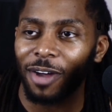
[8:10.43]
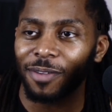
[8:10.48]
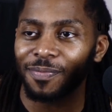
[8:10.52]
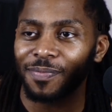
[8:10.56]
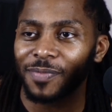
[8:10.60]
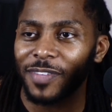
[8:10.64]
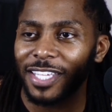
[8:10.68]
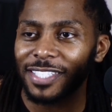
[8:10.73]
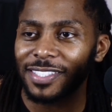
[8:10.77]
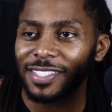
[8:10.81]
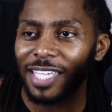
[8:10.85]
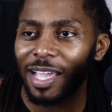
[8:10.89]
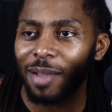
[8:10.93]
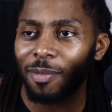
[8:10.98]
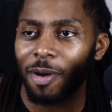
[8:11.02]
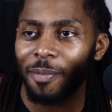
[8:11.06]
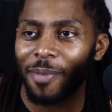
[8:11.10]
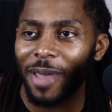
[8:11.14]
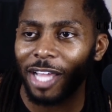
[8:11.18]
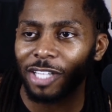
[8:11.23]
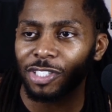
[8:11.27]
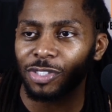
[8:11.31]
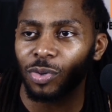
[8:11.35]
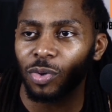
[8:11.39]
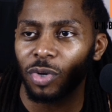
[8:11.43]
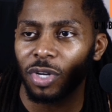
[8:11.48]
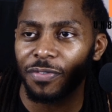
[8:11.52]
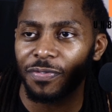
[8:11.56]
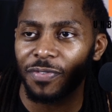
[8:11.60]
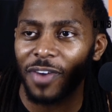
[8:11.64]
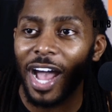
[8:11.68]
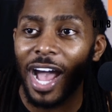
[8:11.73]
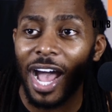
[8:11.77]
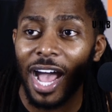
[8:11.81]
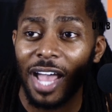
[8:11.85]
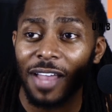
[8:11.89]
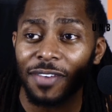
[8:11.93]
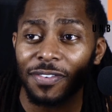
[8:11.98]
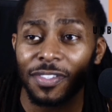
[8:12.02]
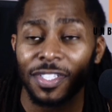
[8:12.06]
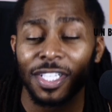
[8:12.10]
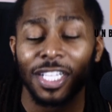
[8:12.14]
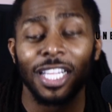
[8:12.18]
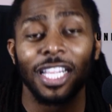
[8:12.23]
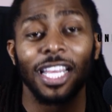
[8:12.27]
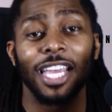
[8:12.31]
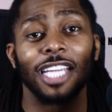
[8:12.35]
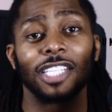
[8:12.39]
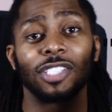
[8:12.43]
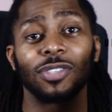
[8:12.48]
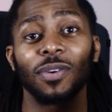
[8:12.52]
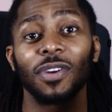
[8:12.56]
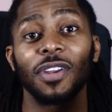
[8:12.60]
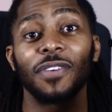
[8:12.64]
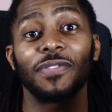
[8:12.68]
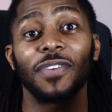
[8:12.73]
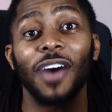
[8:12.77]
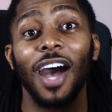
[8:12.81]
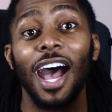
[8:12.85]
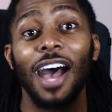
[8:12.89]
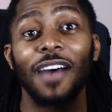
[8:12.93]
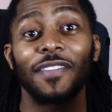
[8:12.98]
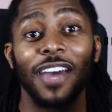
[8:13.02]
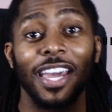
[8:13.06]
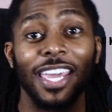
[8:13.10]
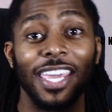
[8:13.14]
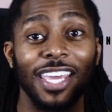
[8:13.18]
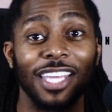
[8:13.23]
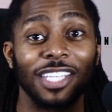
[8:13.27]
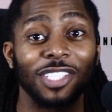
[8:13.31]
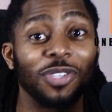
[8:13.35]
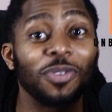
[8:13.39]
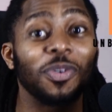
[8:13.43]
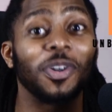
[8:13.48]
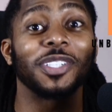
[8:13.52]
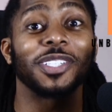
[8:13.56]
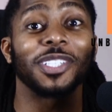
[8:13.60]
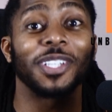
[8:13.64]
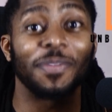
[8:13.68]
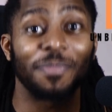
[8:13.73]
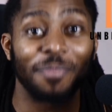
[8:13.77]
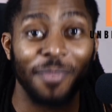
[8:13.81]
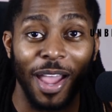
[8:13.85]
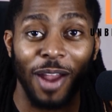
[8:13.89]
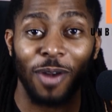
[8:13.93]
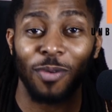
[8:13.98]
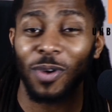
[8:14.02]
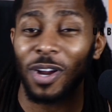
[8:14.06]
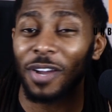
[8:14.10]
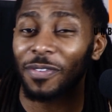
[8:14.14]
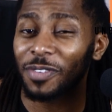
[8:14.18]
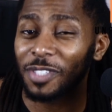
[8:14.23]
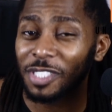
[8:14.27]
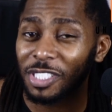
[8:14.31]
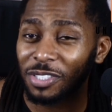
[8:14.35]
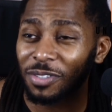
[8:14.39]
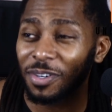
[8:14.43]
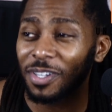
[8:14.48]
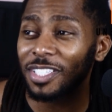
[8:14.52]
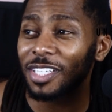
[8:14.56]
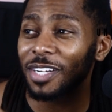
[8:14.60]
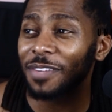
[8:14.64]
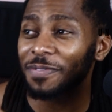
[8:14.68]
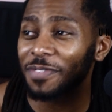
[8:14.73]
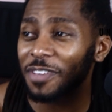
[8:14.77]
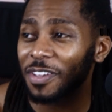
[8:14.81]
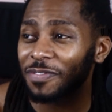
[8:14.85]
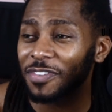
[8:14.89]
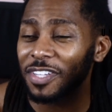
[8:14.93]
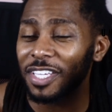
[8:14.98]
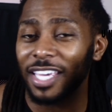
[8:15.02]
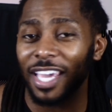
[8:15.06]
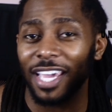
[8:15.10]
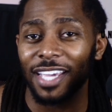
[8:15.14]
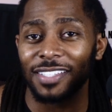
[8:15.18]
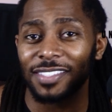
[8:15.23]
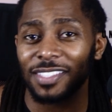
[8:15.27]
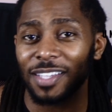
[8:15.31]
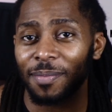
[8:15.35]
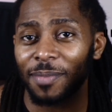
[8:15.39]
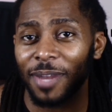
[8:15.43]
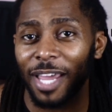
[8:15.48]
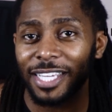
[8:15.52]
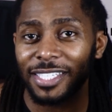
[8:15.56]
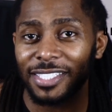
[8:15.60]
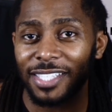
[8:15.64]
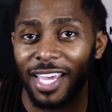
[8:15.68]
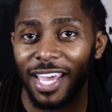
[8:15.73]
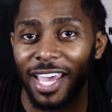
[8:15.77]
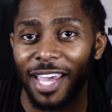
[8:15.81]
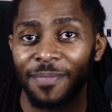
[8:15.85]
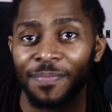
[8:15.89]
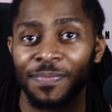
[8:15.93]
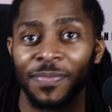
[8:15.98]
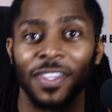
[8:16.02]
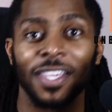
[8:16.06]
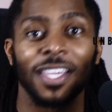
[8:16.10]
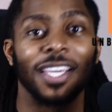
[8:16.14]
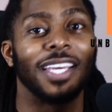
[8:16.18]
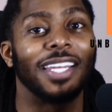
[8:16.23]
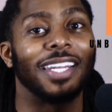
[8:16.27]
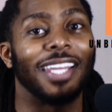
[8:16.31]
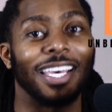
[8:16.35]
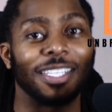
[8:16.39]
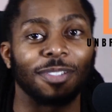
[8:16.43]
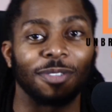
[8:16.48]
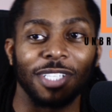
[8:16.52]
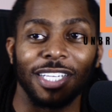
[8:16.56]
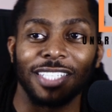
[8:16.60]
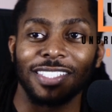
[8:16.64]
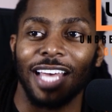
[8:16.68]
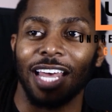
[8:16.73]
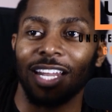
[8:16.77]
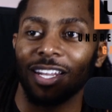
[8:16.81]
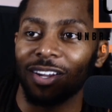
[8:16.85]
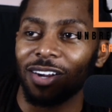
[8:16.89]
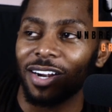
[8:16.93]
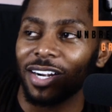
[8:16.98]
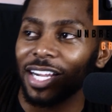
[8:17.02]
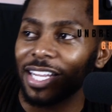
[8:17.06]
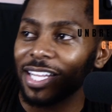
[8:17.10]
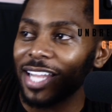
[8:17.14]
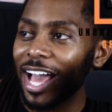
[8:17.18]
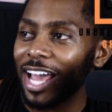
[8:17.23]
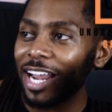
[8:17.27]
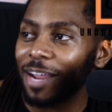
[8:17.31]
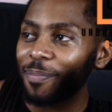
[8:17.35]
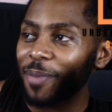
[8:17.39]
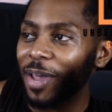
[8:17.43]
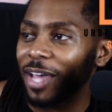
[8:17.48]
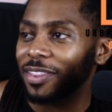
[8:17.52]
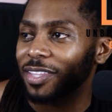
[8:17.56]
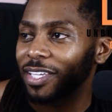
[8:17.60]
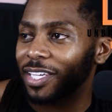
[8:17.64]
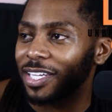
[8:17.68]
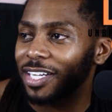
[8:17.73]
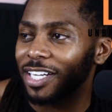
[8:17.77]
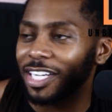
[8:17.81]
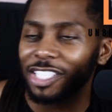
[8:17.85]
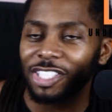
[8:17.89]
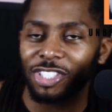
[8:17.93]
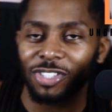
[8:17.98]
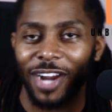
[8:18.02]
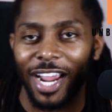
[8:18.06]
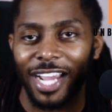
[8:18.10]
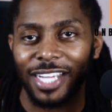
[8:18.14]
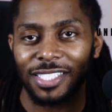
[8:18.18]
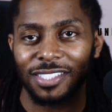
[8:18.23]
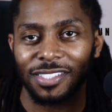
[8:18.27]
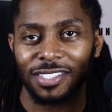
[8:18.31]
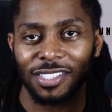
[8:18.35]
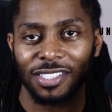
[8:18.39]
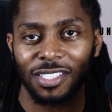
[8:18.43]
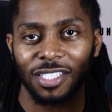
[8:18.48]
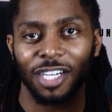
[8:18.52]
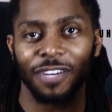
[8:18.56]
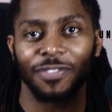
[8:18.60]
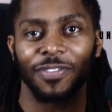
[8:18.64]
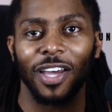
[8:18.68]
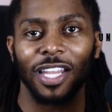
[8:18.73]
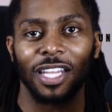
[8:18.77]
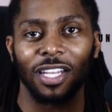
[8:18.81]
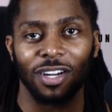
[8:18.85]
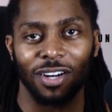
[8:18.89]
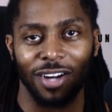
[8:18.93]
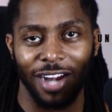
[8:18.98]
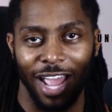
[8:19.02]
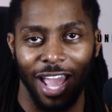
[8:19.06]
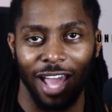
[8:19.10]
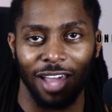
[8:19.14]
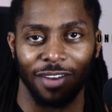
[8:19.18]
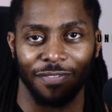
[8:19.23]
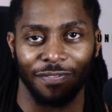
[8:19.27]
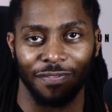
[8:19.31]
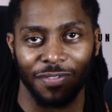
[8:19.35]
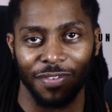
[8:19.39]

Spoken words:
let's say I'm about 25. At 25, I hit roughly 250K, something like that. That's because I learned a lot about the contracting stuff. I learned how to